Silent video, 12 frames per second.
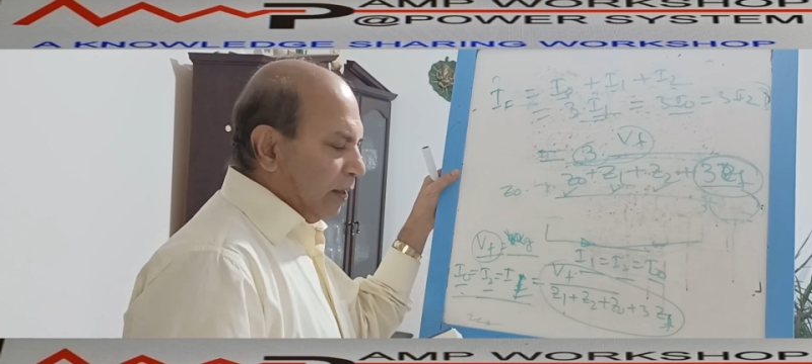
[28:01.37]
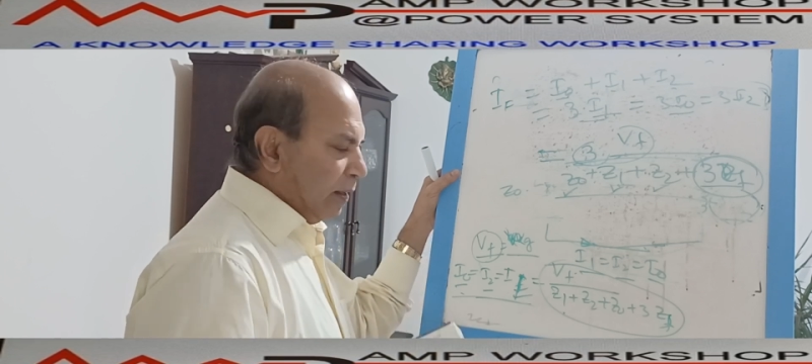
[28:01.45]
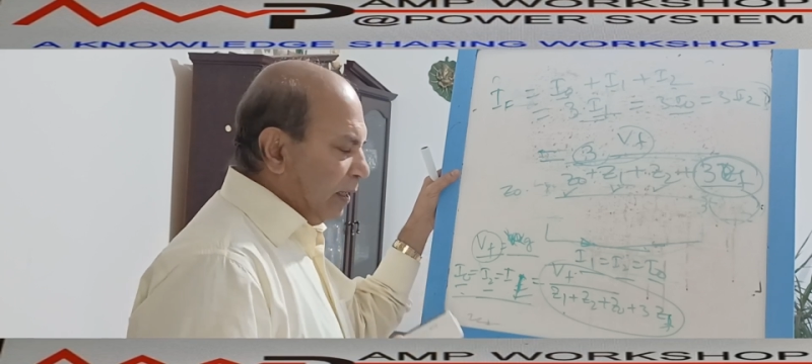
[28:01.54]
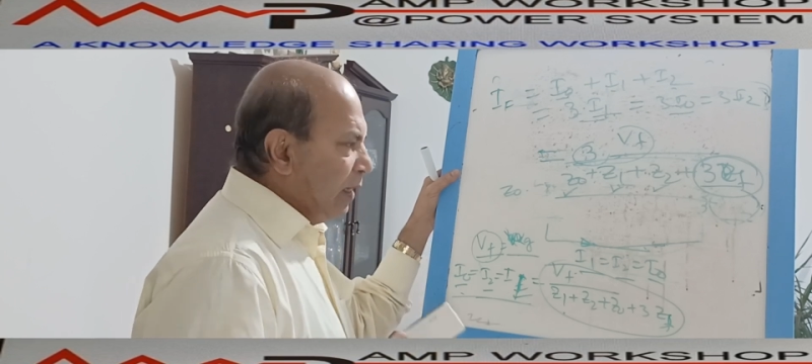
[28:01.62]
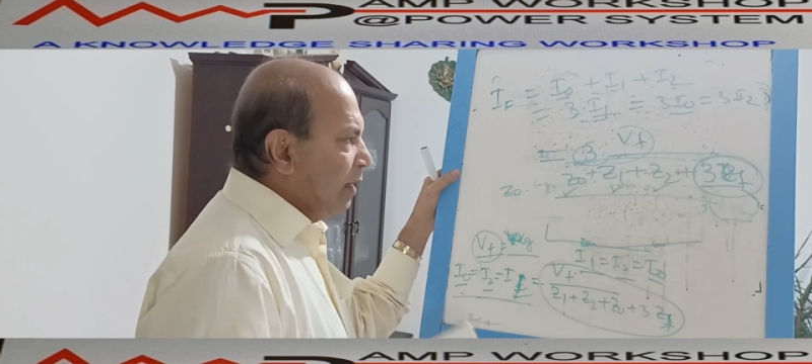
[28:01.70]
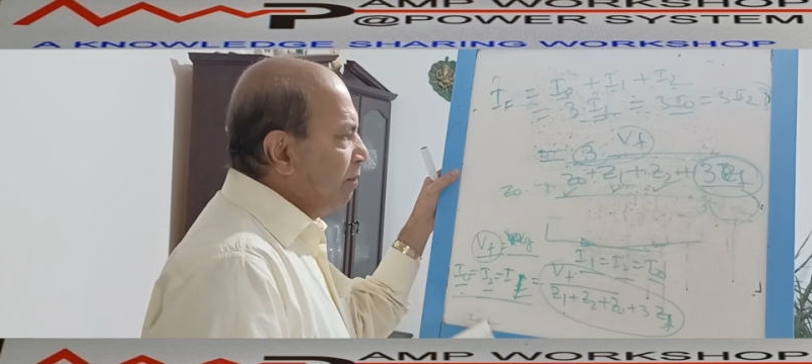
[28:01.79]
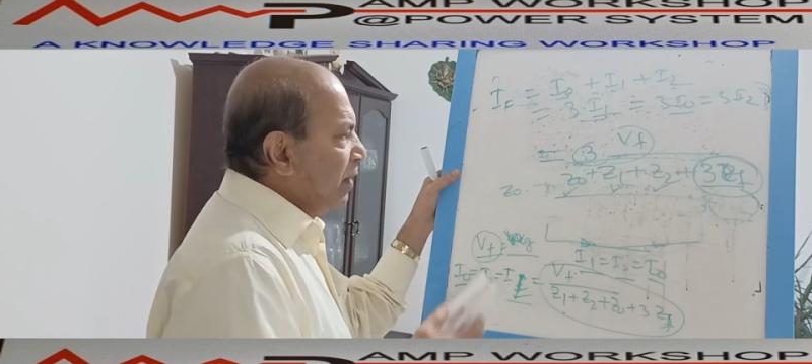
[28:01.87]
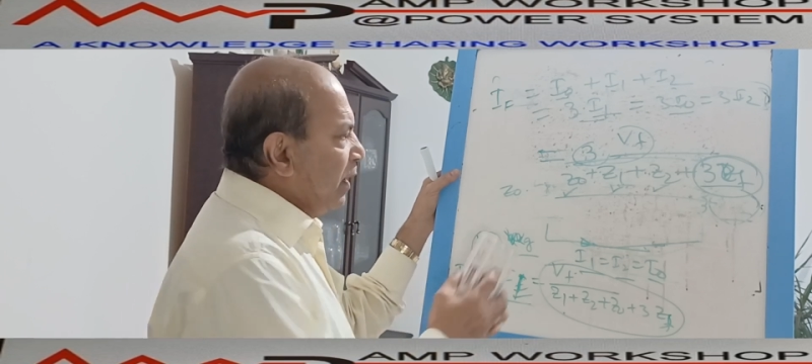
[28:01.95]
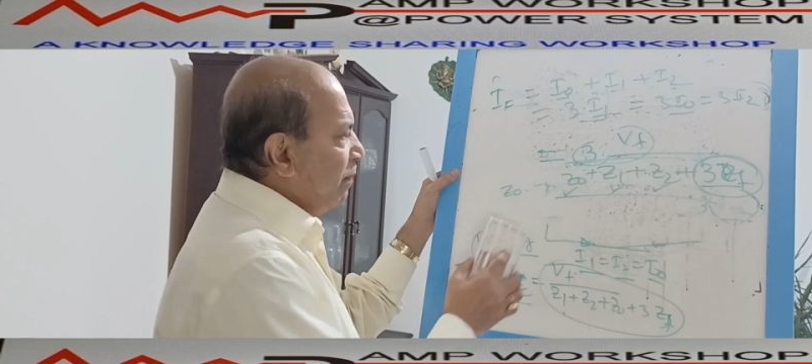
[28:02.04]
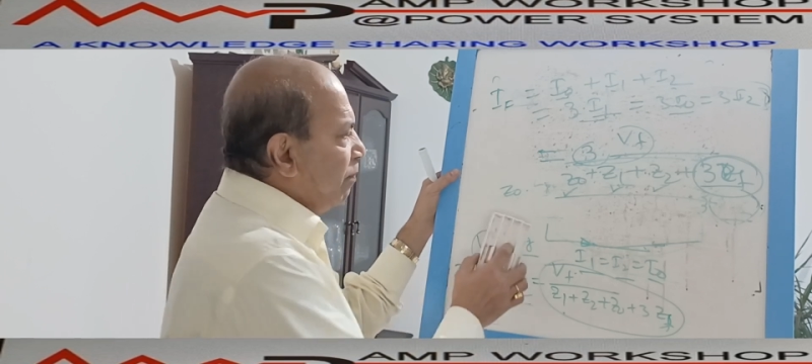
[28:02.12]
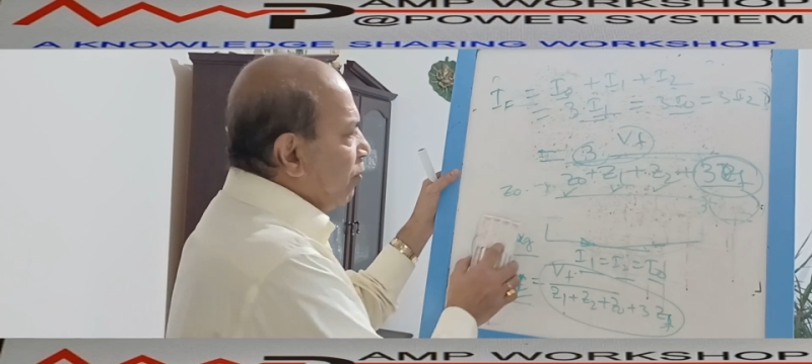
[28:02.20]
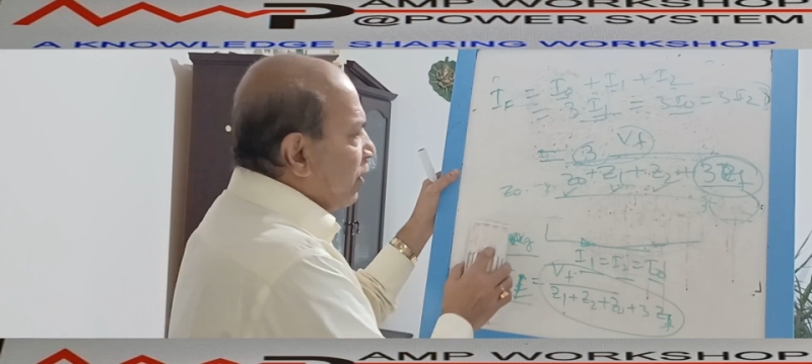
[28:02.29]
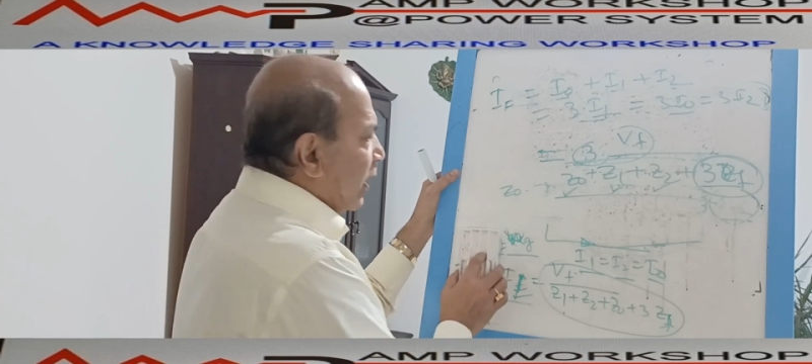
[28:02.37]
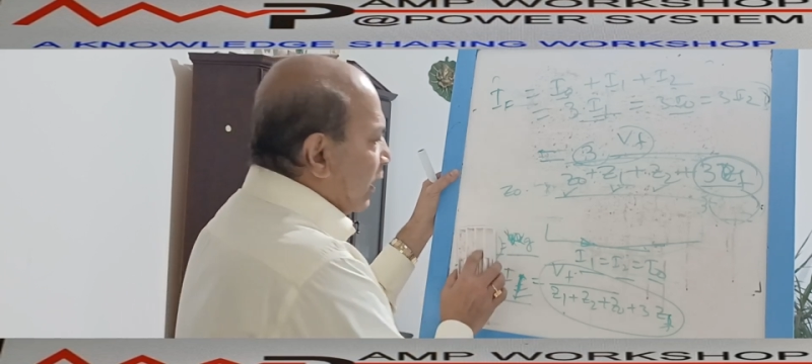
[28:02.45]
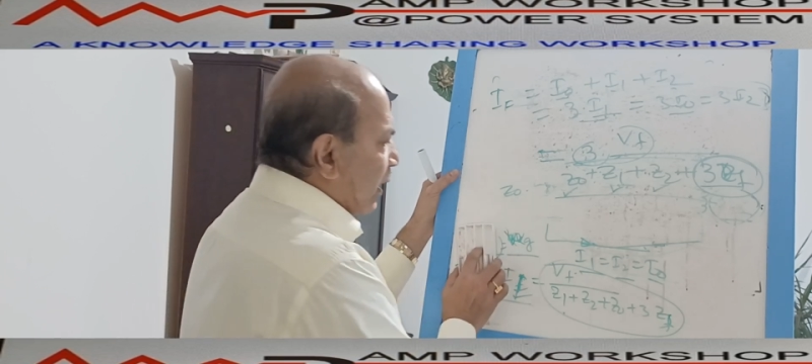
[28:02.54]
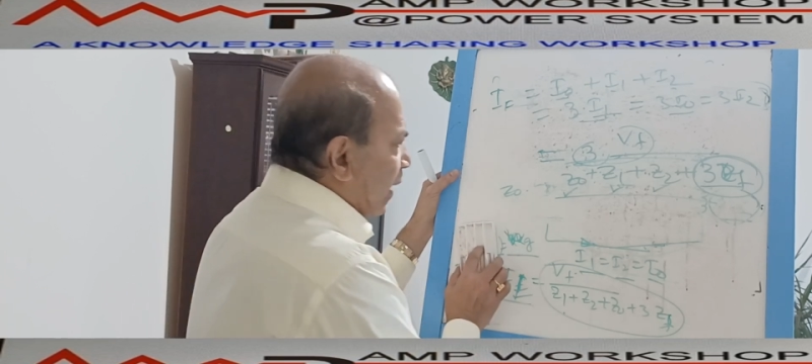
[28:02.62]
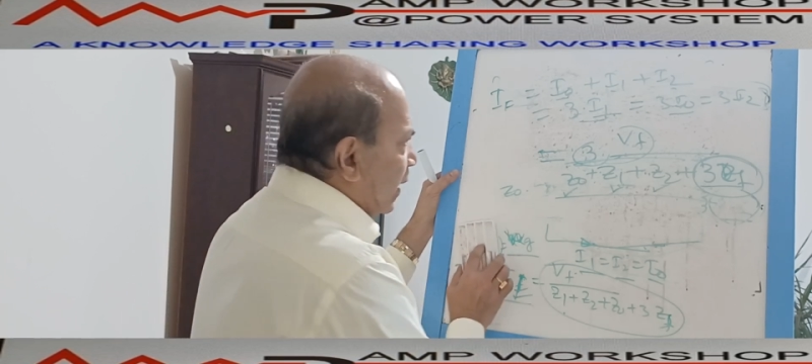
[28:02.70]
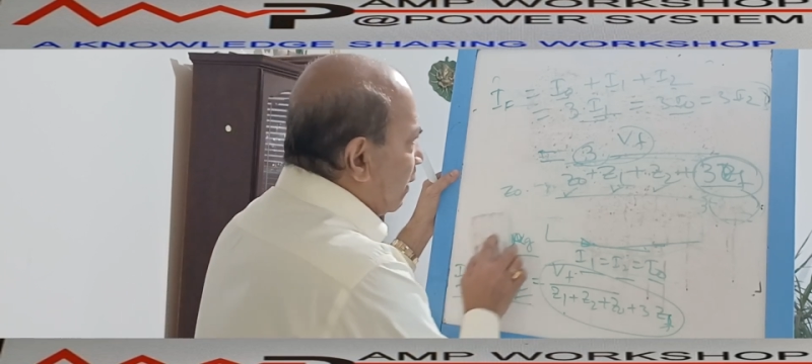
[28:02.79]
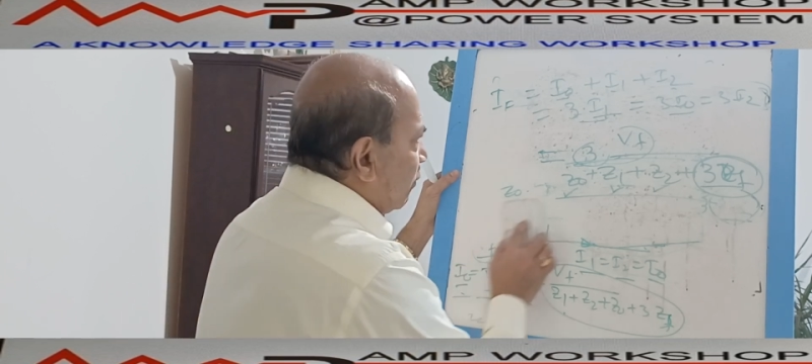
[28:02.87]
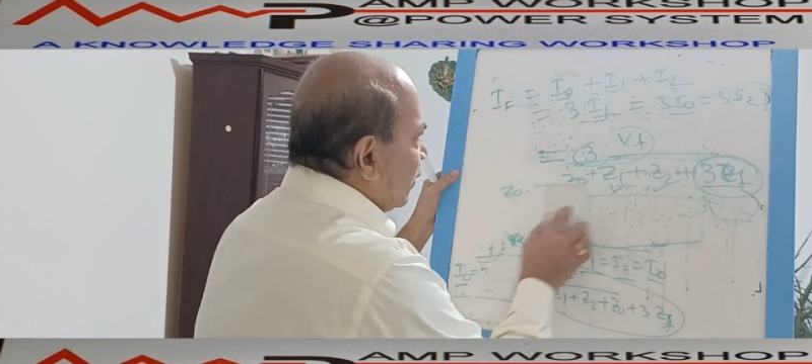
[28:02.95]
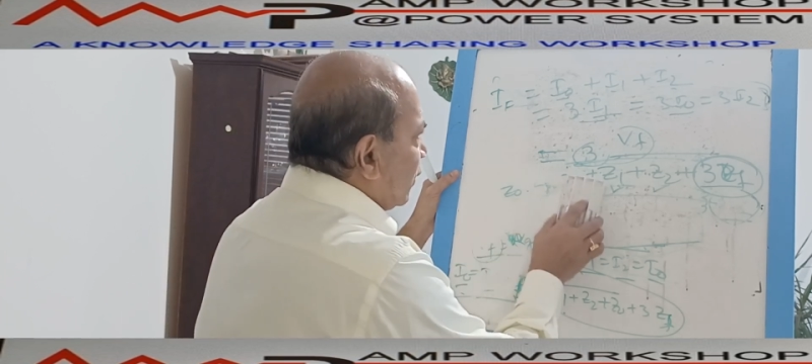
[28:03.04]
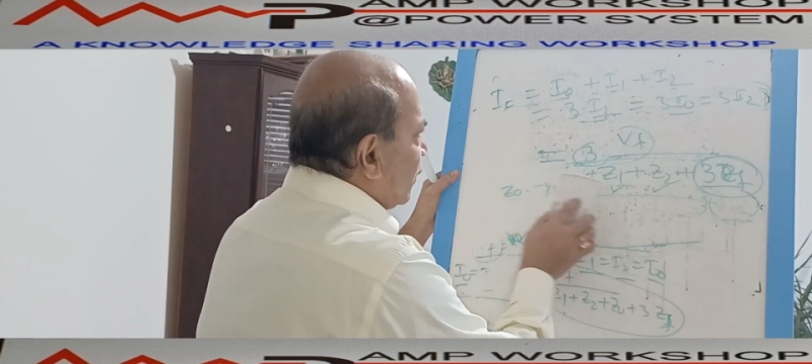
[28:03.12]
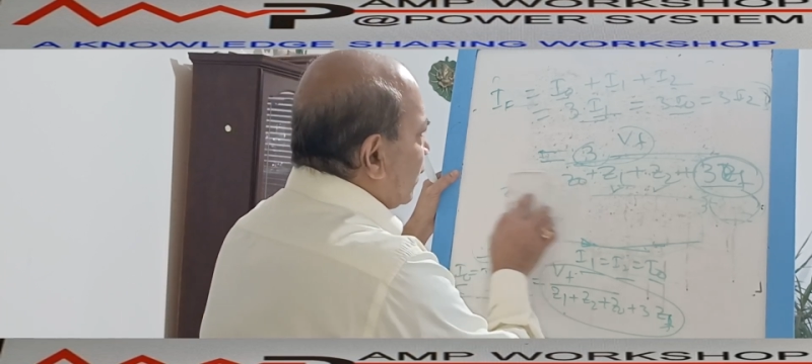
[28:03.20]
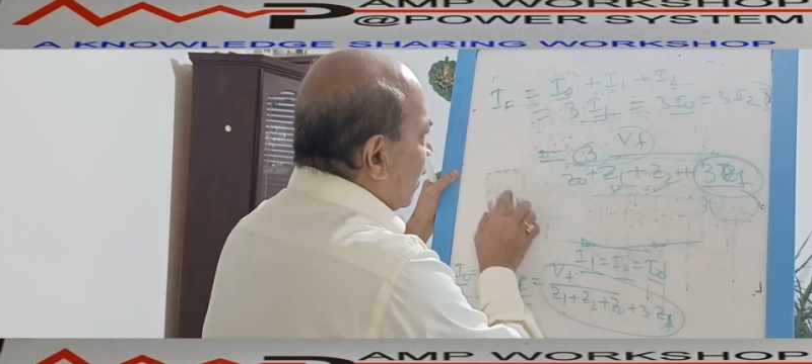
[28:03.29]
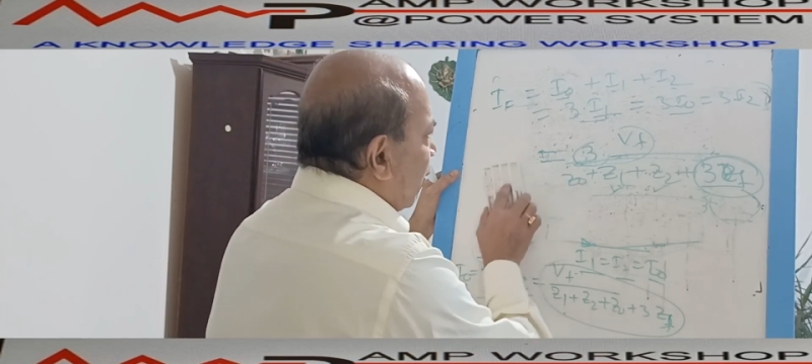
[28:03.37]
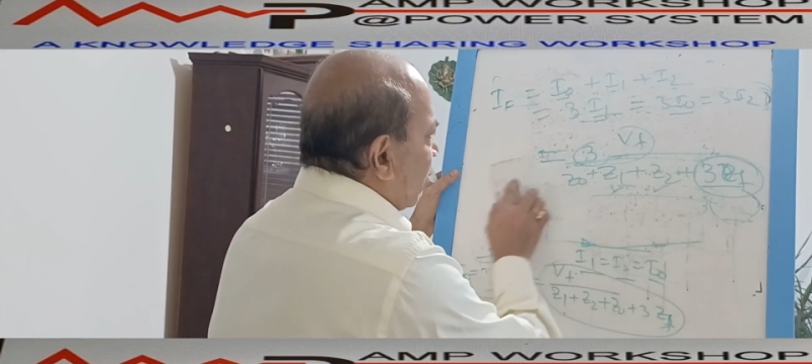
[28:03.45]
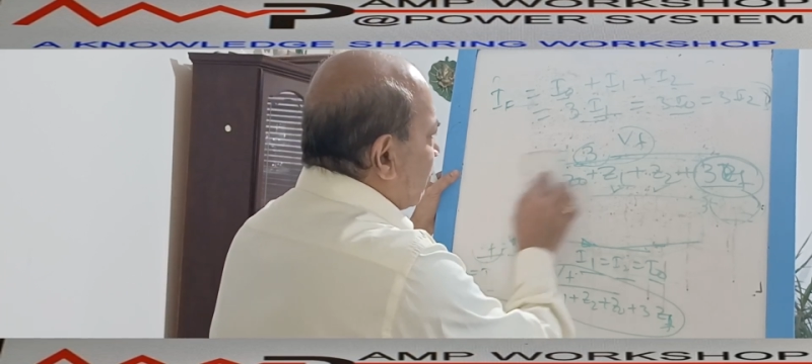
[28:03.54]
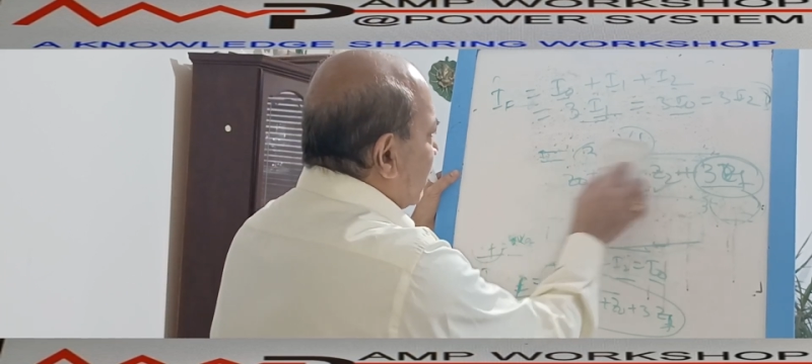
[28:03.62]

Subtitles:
In a brief, we can write down, this is our